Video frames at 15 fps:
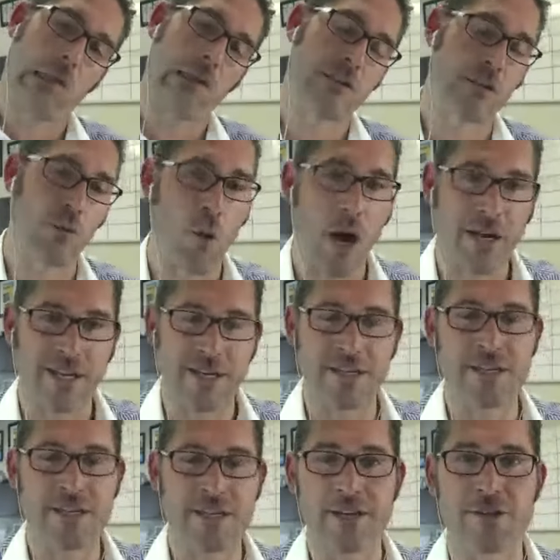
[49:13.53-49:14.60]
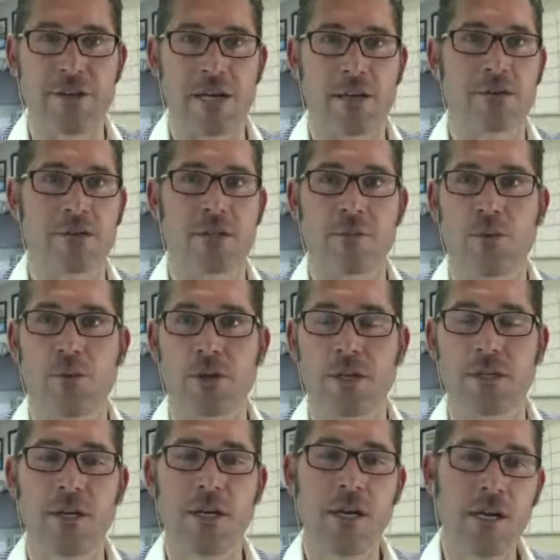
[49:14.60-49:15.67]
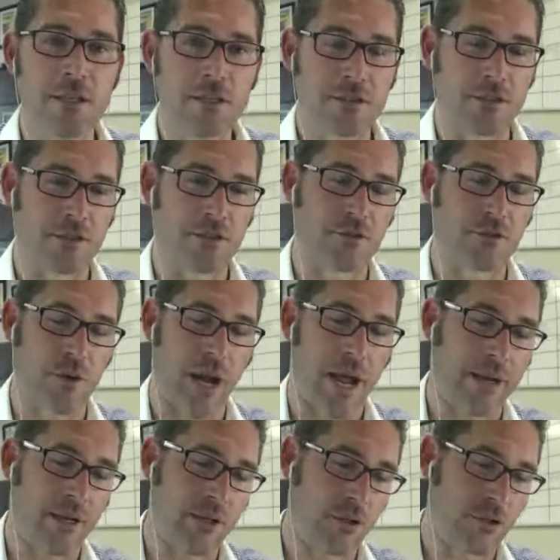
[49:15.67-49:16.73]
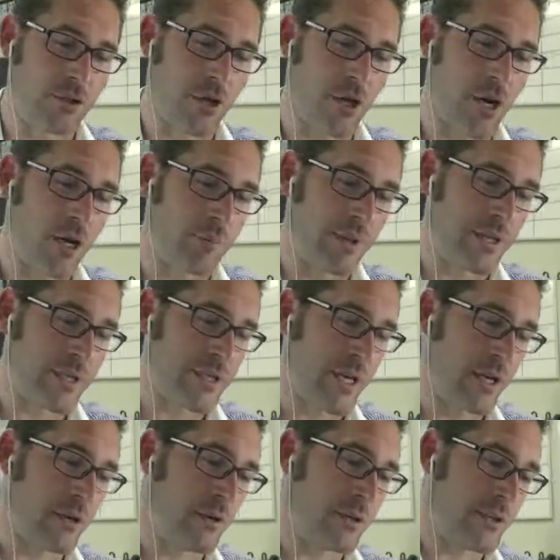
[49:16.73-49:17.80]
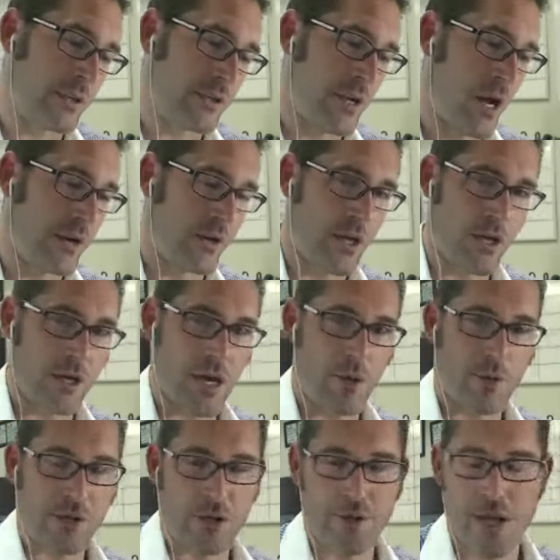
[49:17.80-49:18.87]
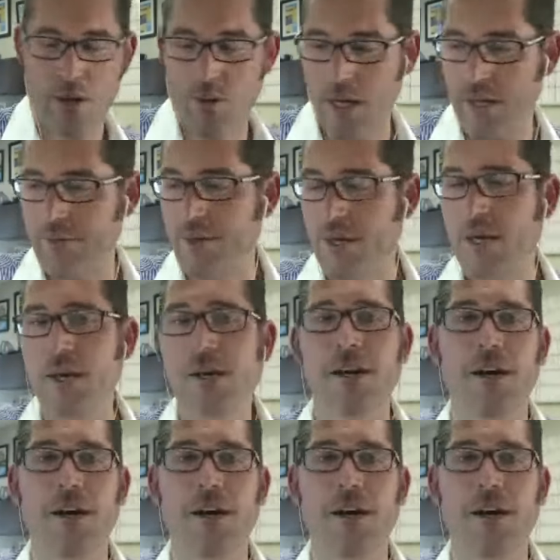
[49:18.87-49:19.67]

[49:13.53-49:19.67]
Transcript: What's the Walking Dead in your house in the morning? Just dragging your dog by the tail. He's like, no, dude, I want to go that way.